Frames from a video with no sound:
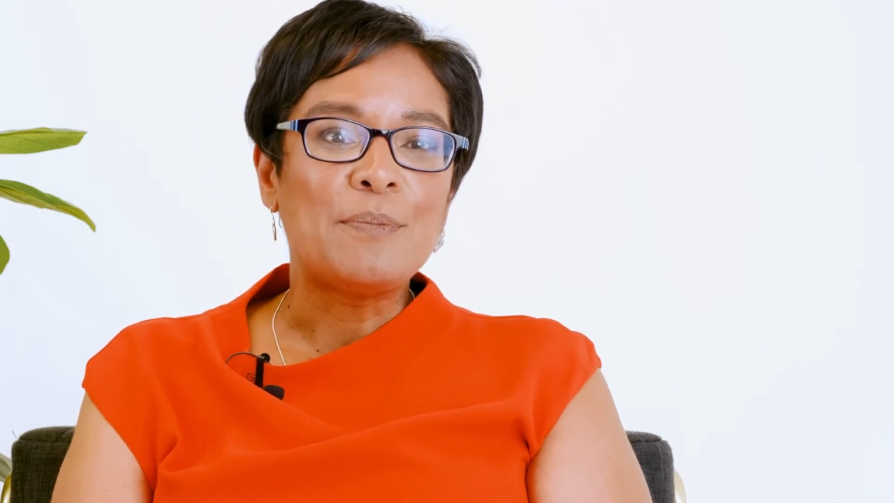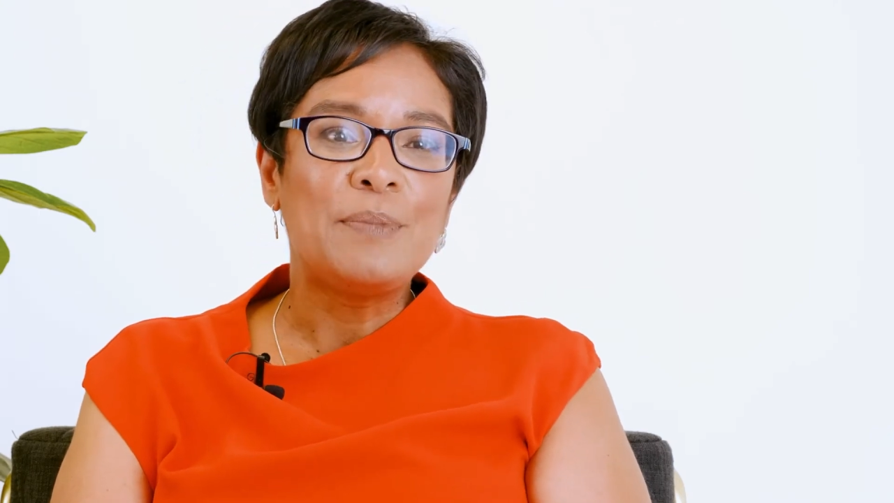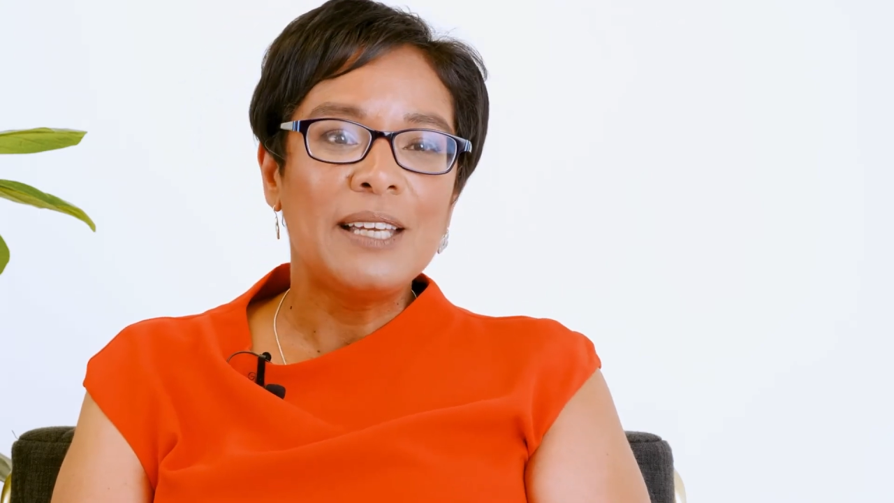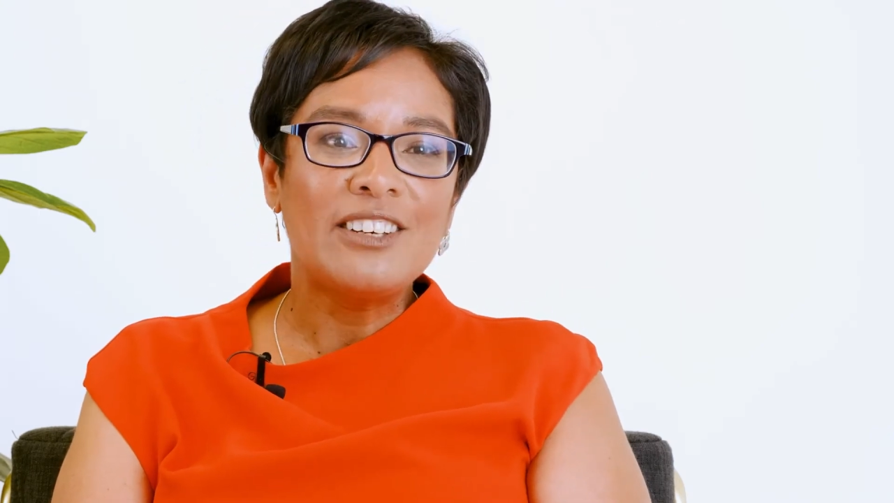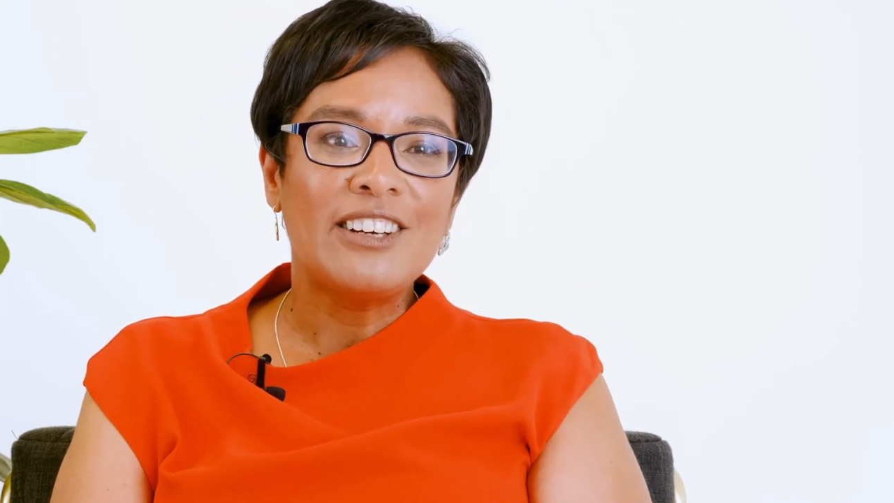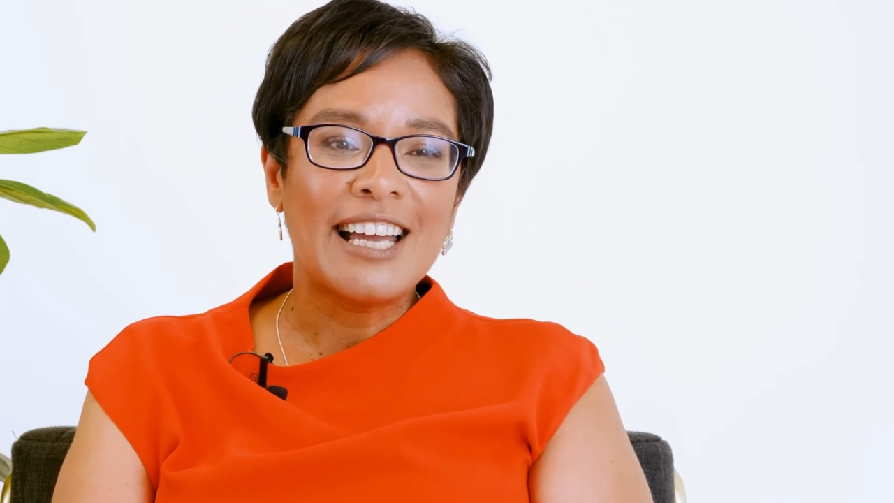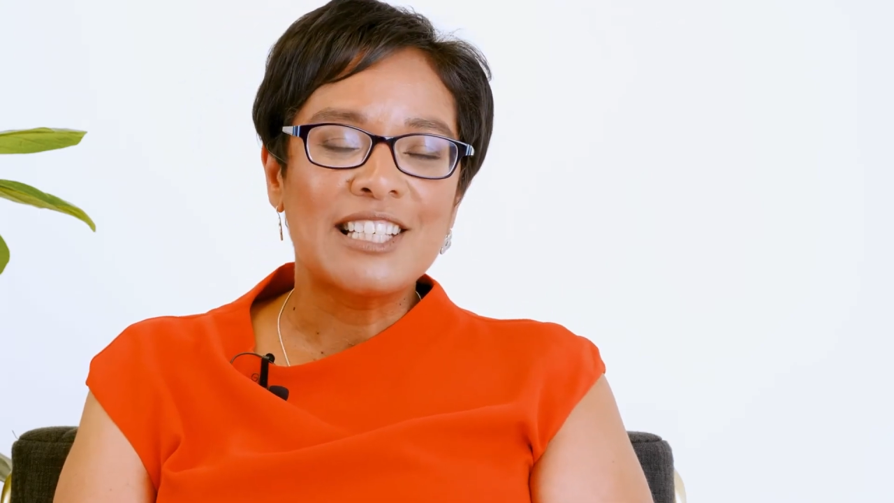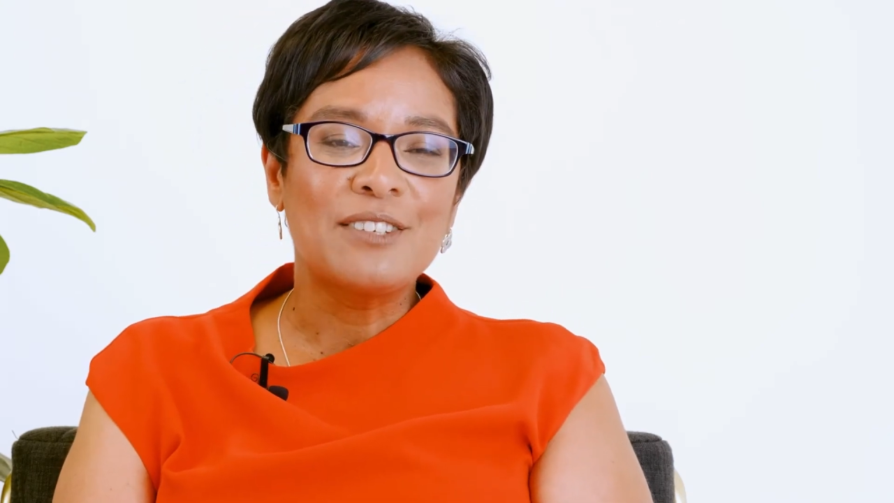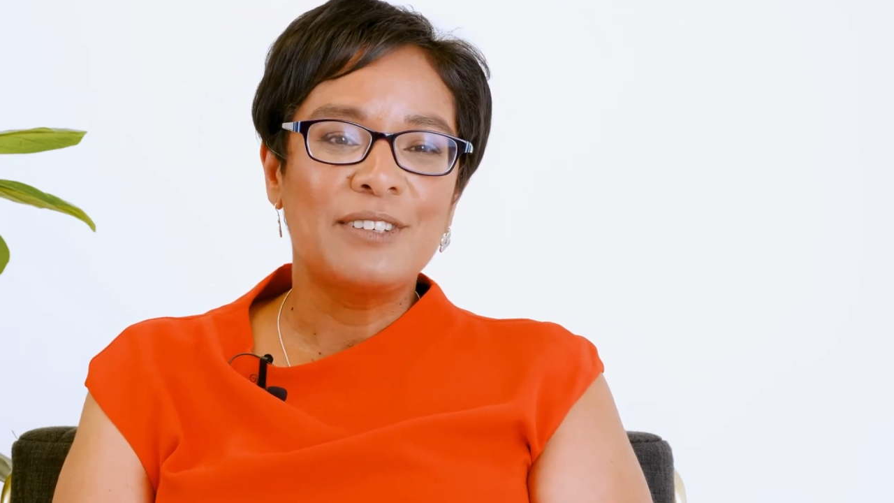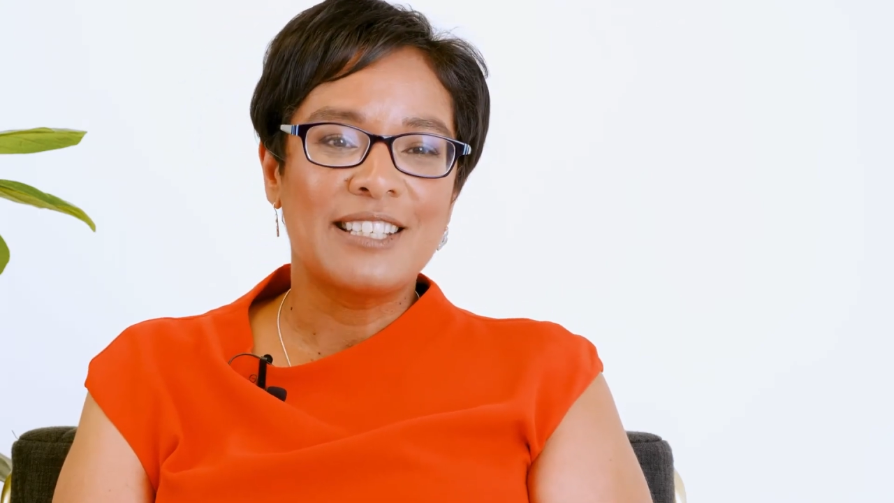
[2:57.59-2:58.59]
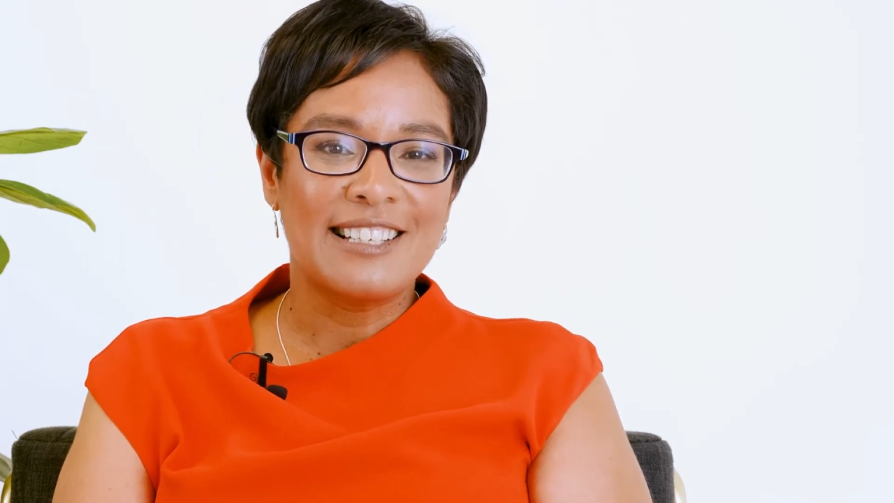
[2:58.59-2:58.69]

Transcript: Being creative is